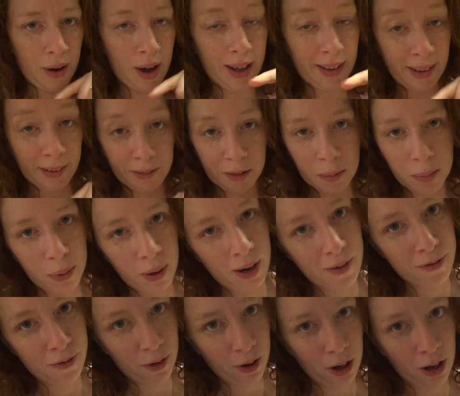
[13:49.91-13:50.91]
I'd love to pray
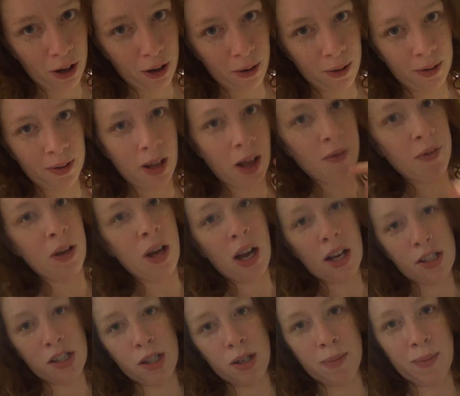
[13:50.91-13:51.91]
for you. Love you
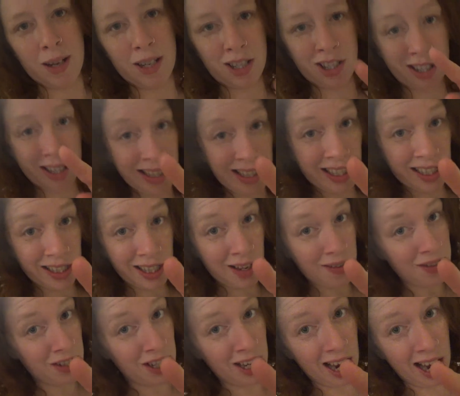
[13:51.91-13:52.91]
guys so much. Jesus
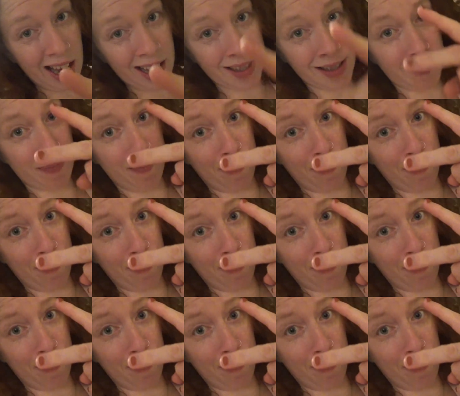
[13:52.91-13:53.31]
loves you guys.